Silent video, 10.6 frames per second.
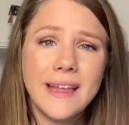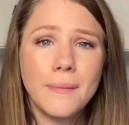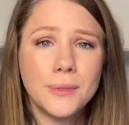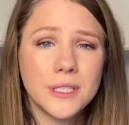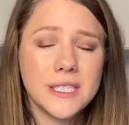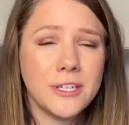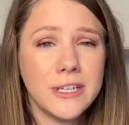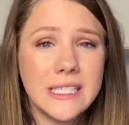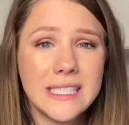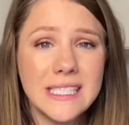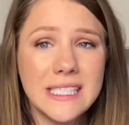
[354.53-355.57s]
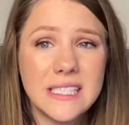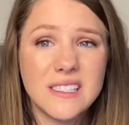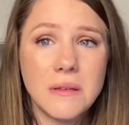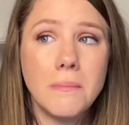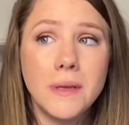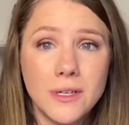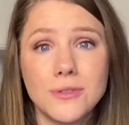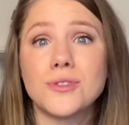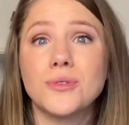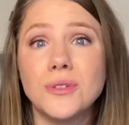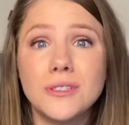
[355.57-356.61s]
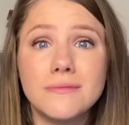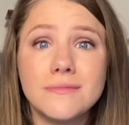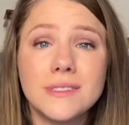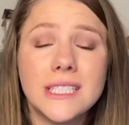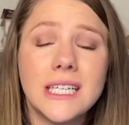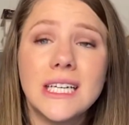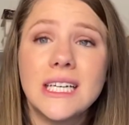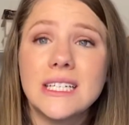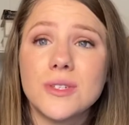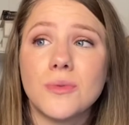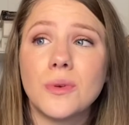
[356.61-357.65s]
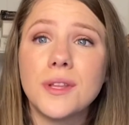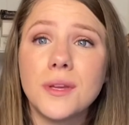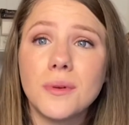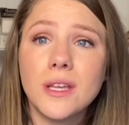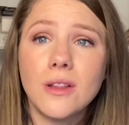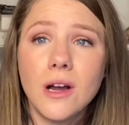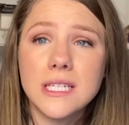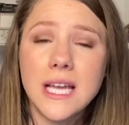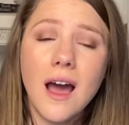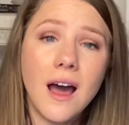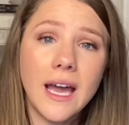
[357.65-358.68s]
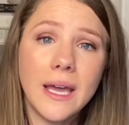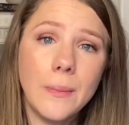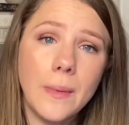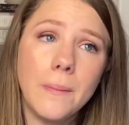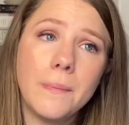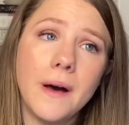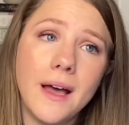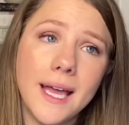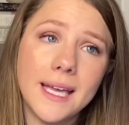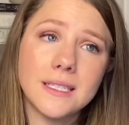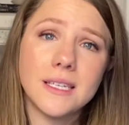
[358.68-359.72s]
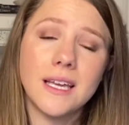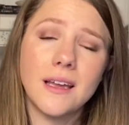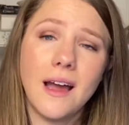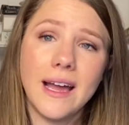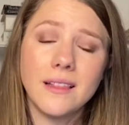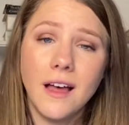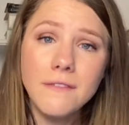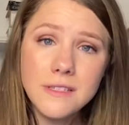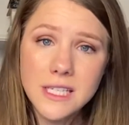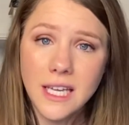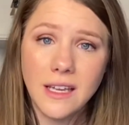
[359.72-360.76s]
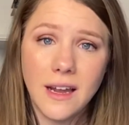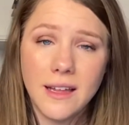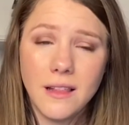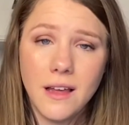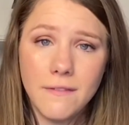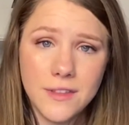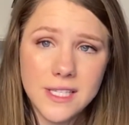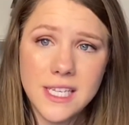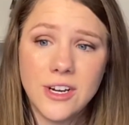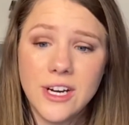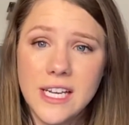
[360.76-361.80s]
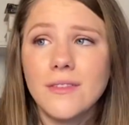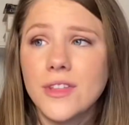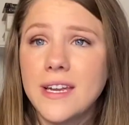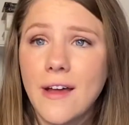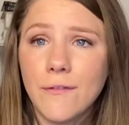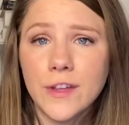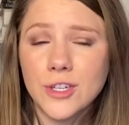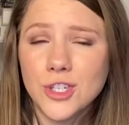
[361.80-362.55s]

book series since middle school. So really long time, but I loved it. I love the series. The Netflix show